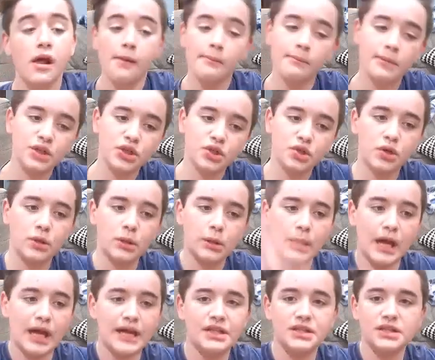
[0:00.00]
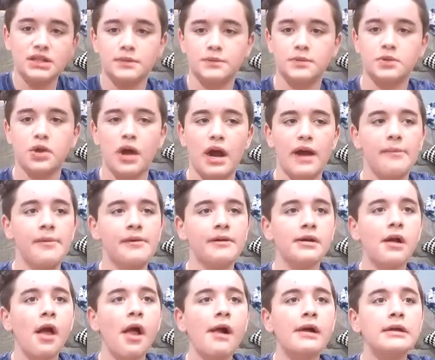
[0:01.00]
Make sure to like and subscribe,
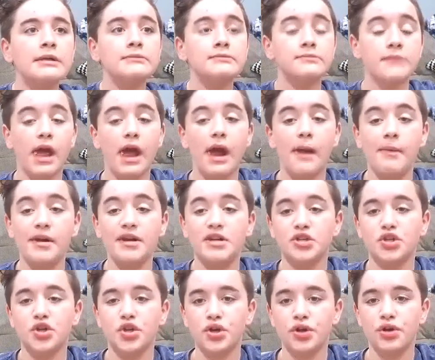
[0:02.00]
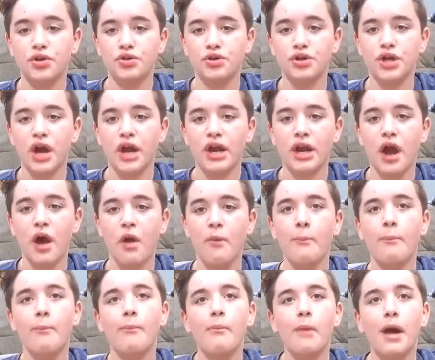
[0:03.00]
and make sure you check out
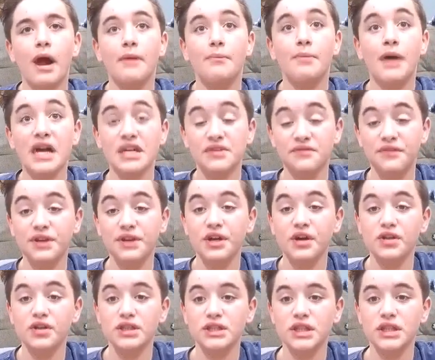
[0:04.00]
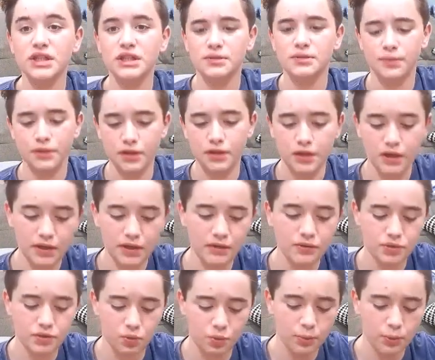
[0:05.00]
my past videos because it's pretty good. It
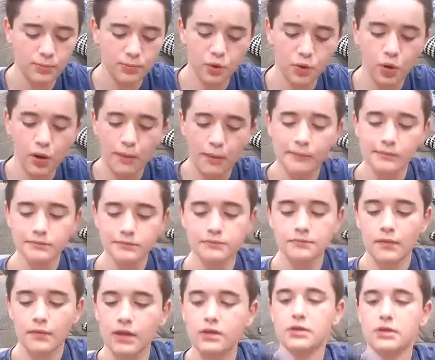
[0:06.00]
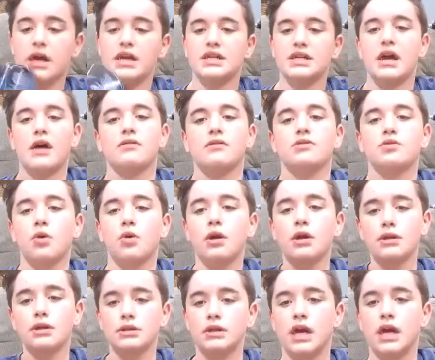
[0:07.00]
was a room tour / house tour
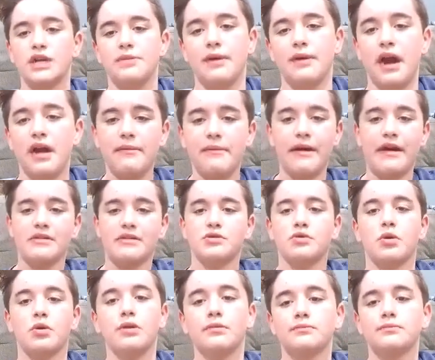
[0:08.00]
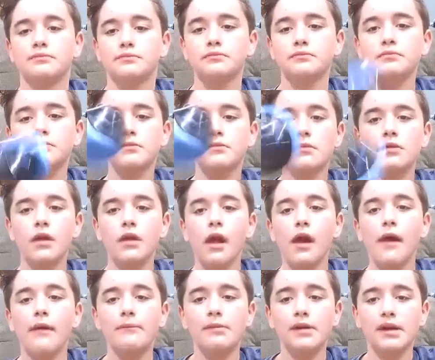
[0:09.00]
/ behind the house tour.
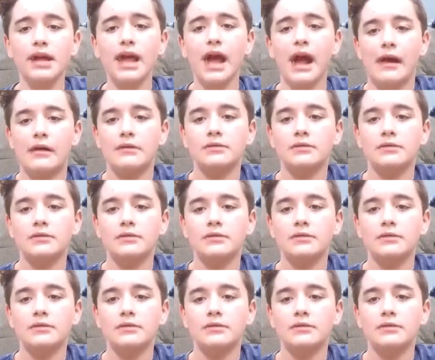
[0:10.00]
But yeah.